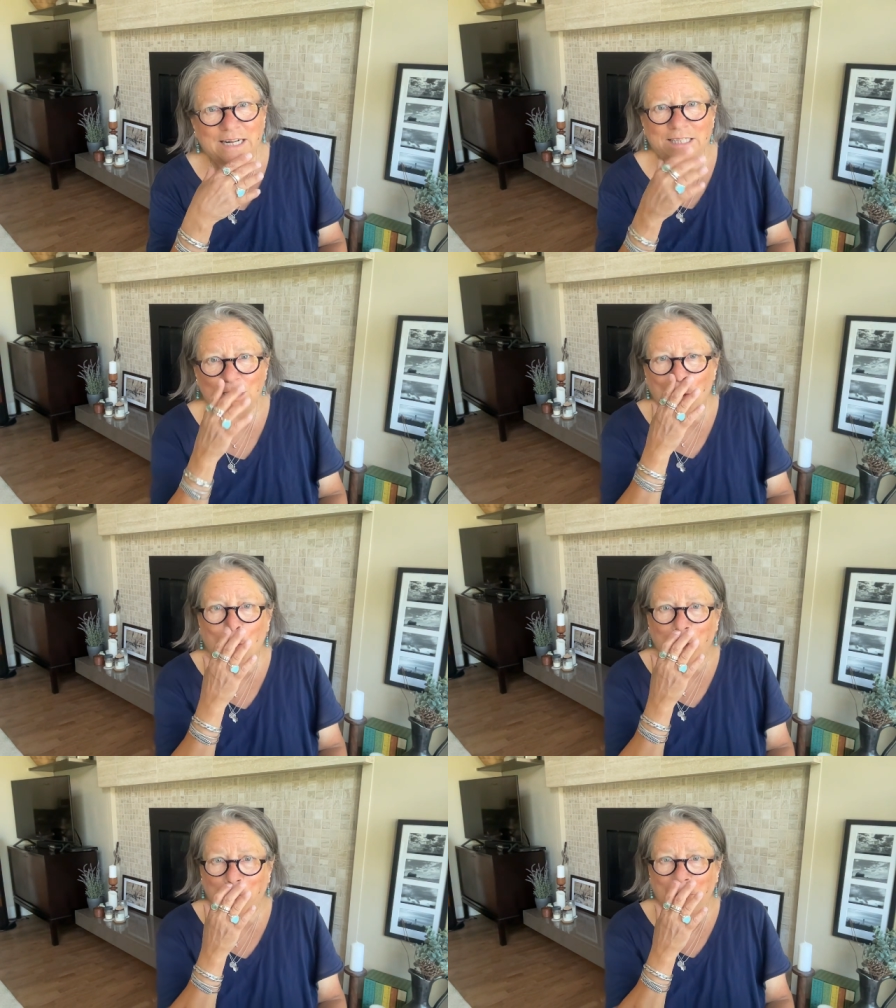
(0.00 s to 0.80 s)
And so
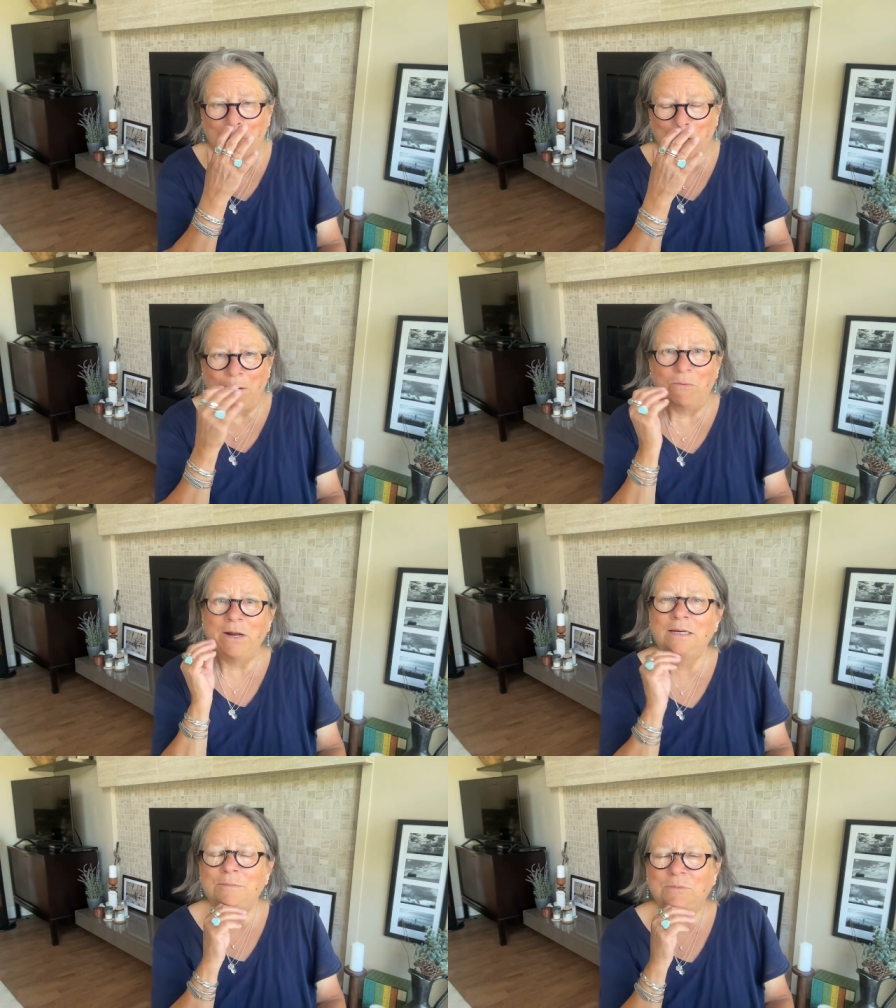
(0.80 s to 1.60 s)
when I
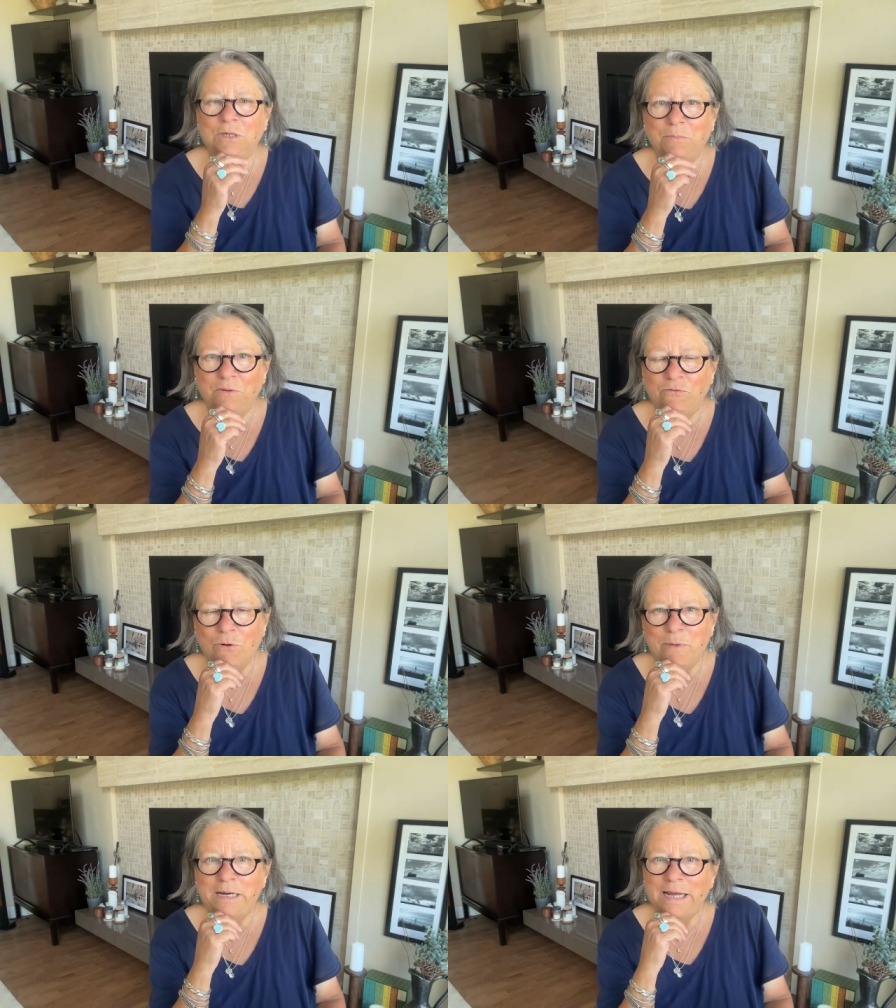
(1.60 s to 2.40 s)
went,
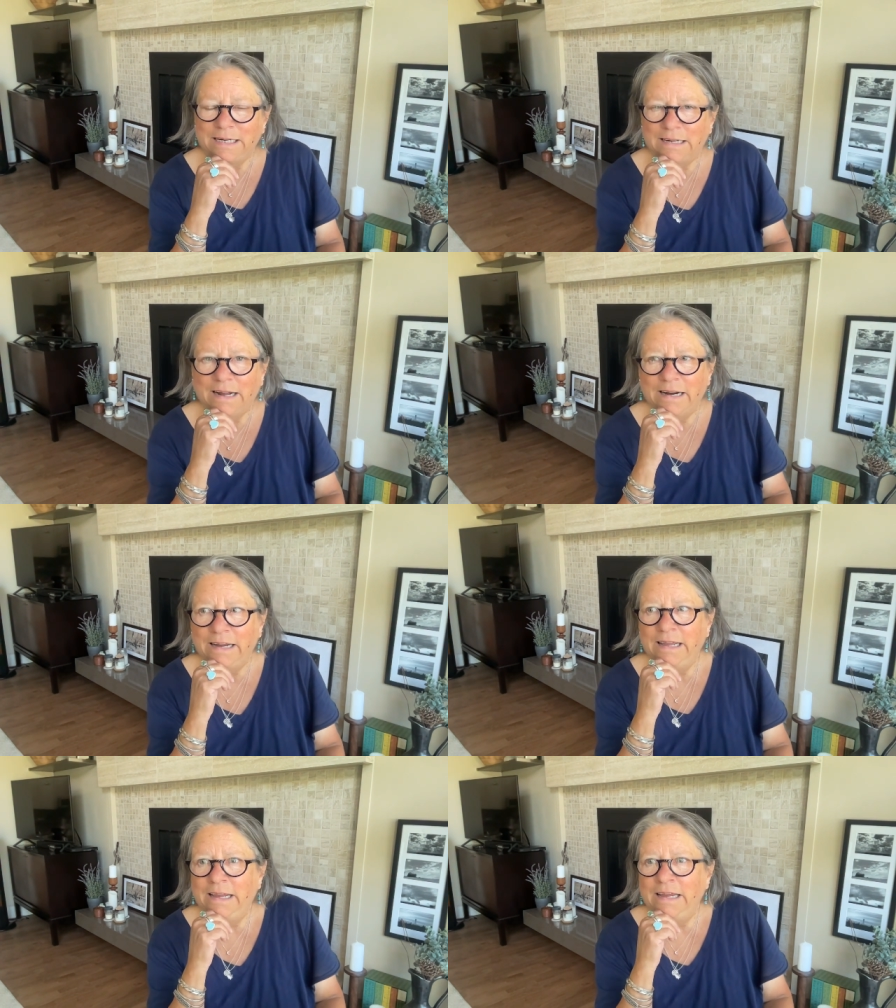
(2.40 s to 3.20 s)
before my dad died,
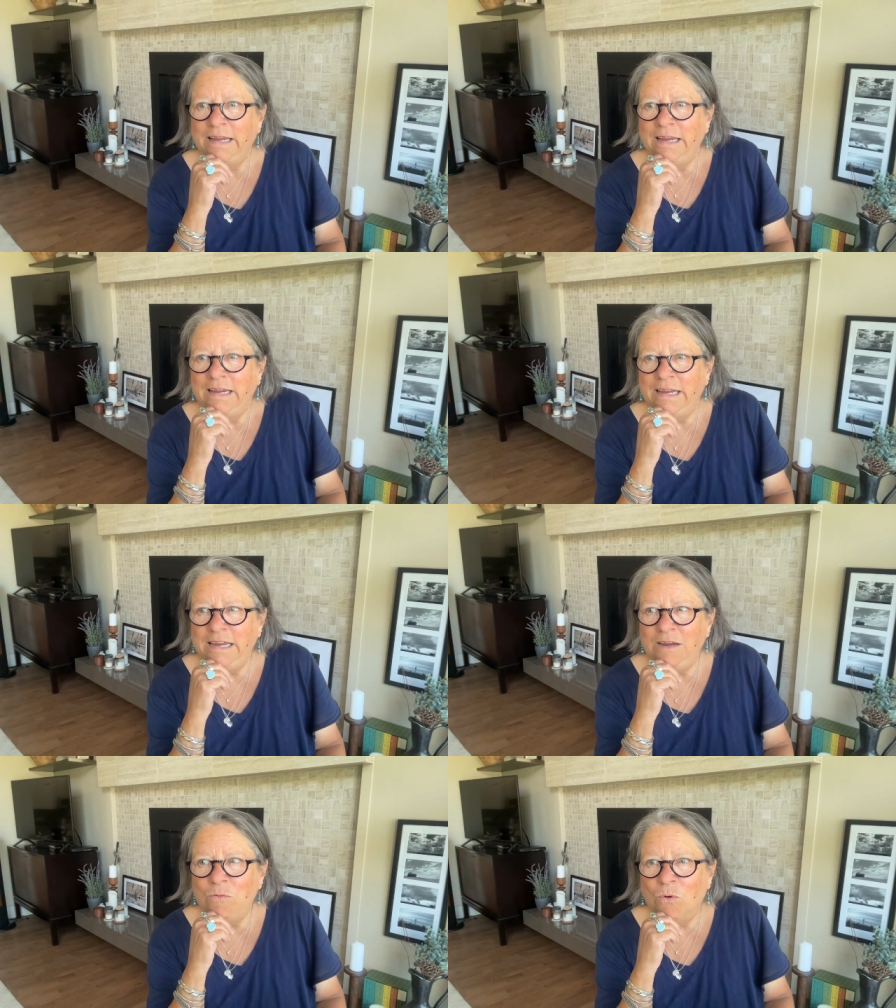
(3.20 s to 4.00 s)

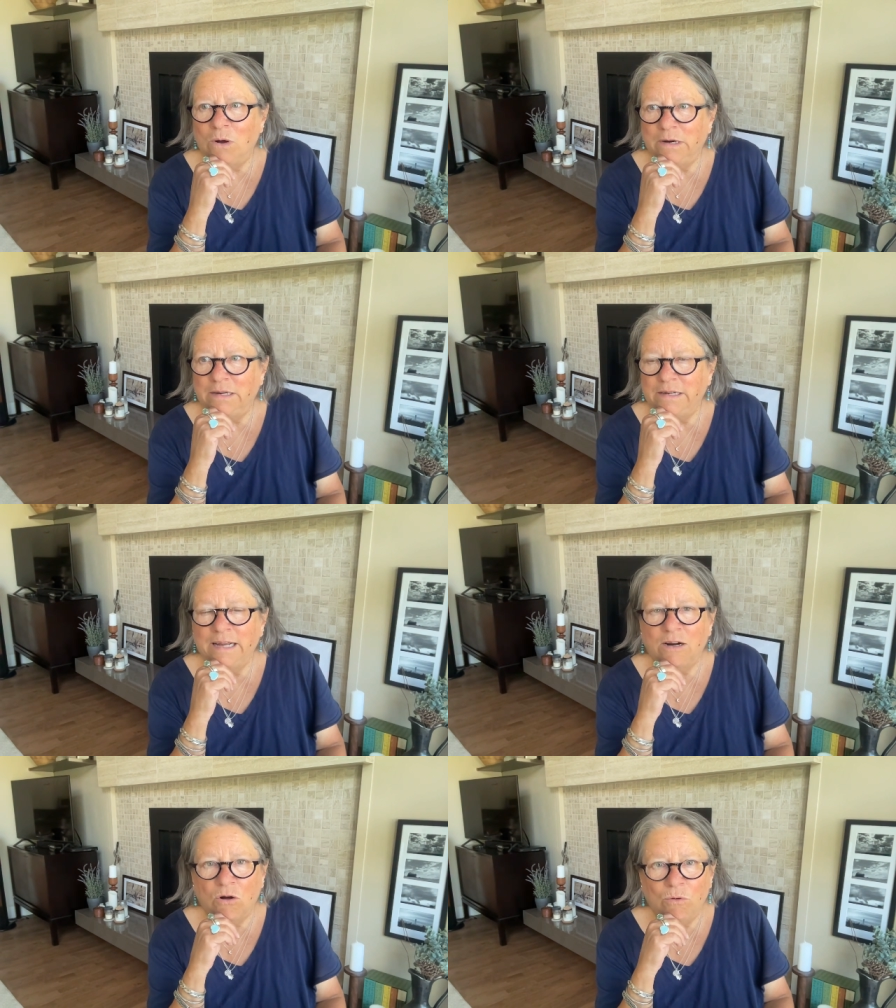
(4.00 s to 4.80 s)
he wanted,
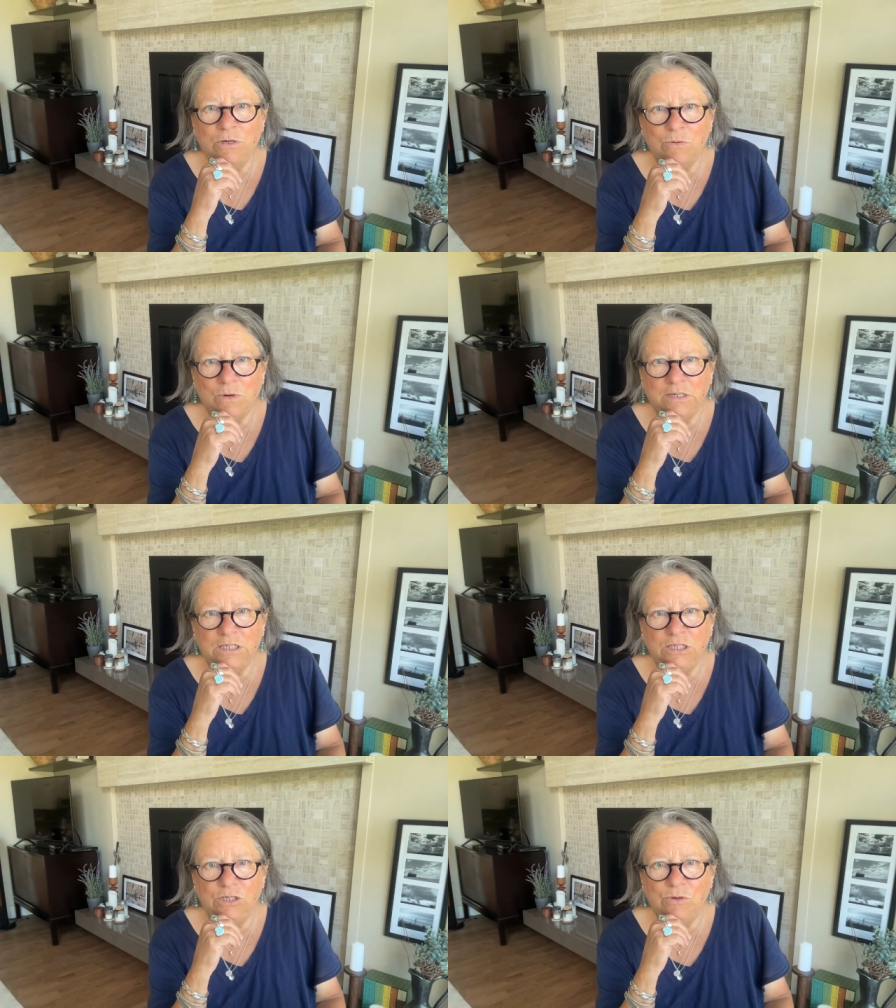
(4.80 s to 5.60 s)
had always wanted
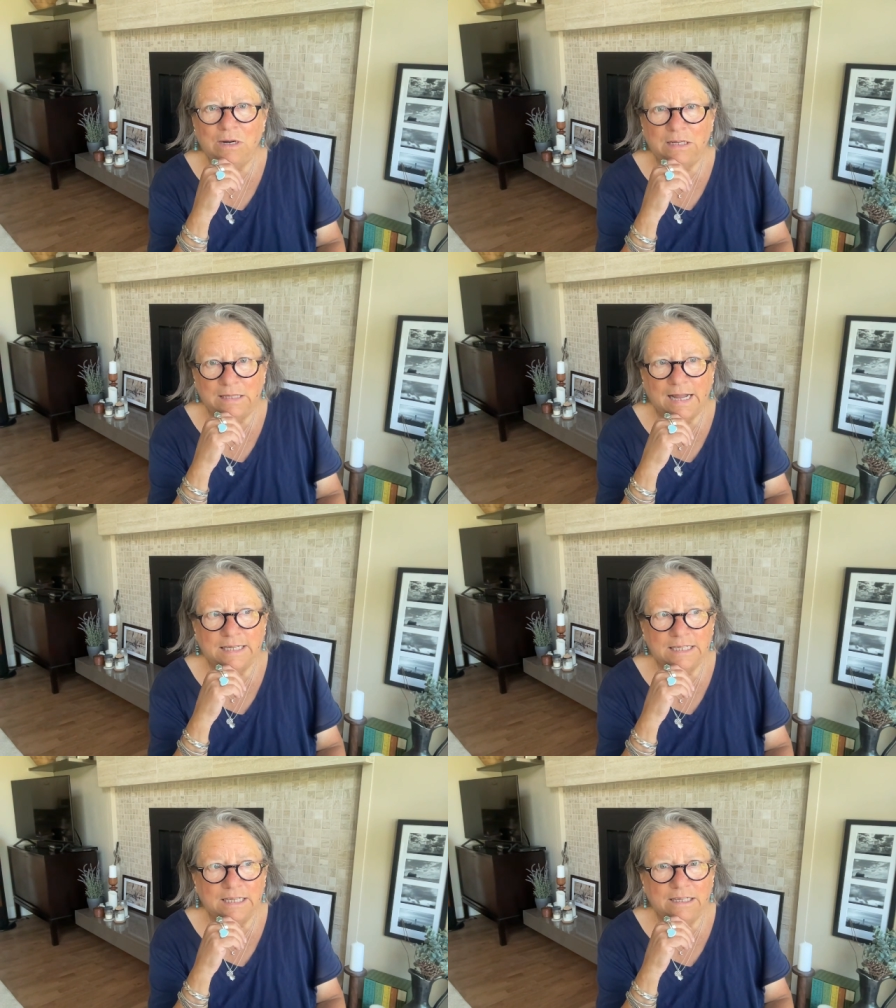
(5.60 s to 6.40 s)
to do an
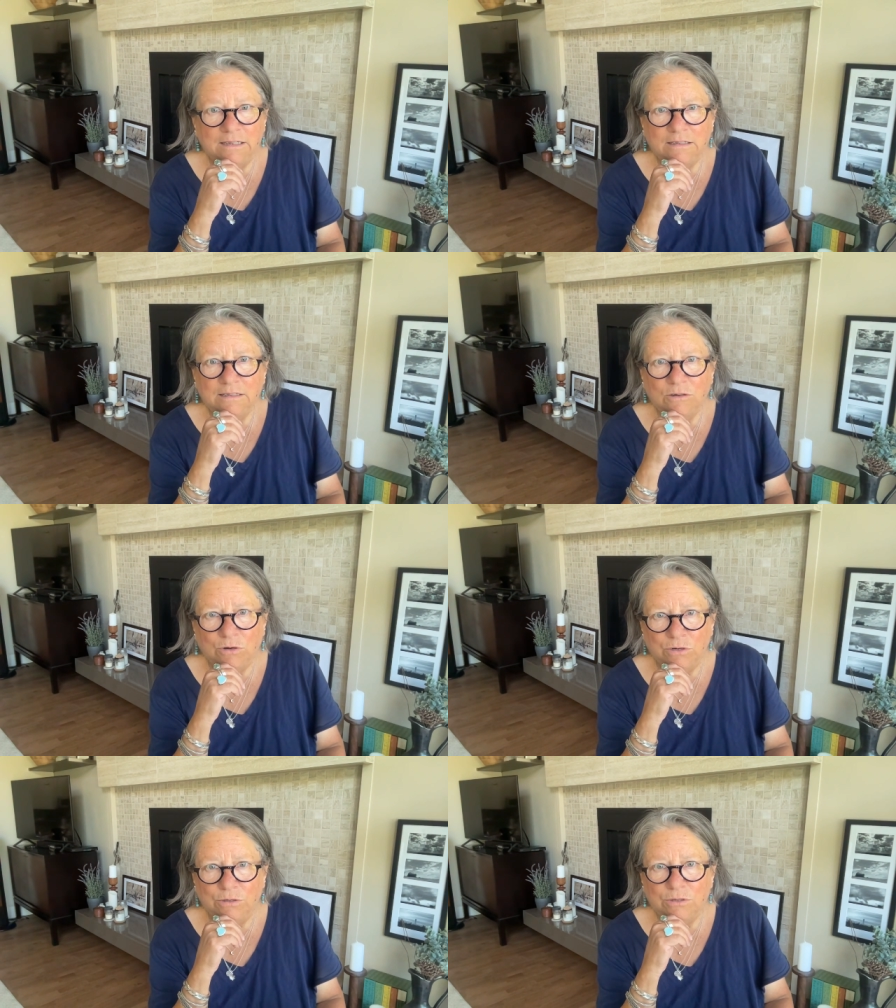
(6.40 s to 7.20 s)
Alaskan
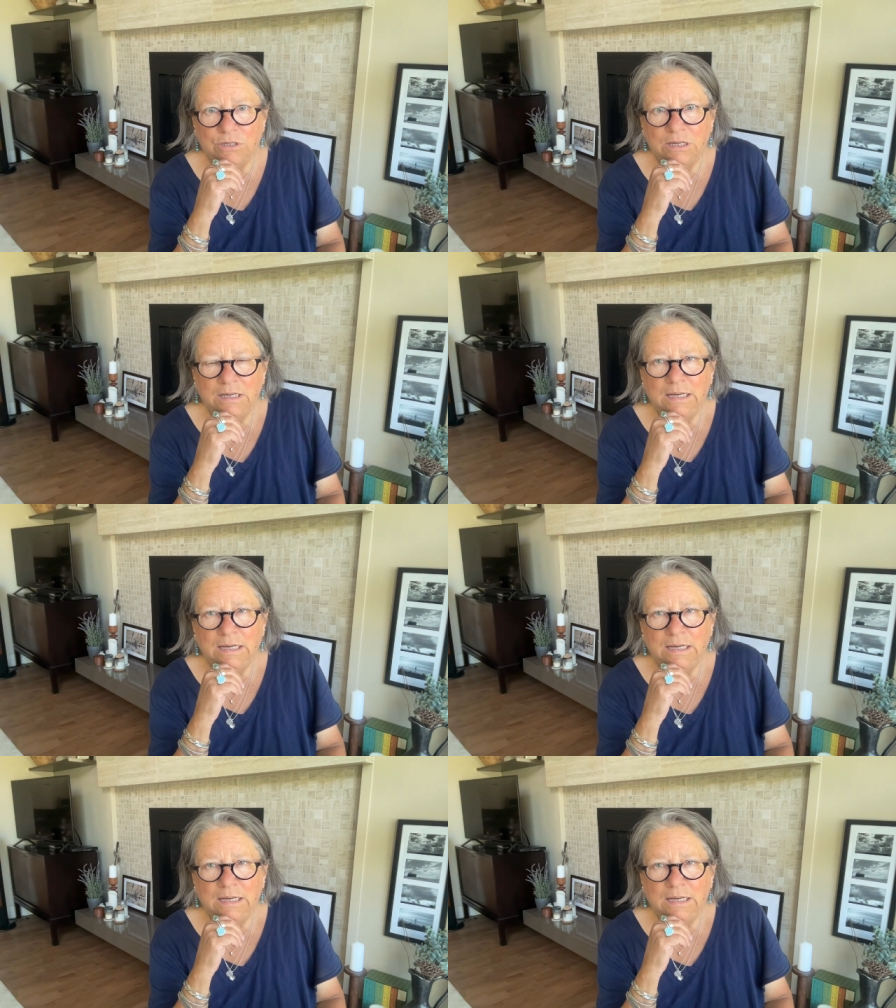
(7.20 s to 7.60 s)
cruise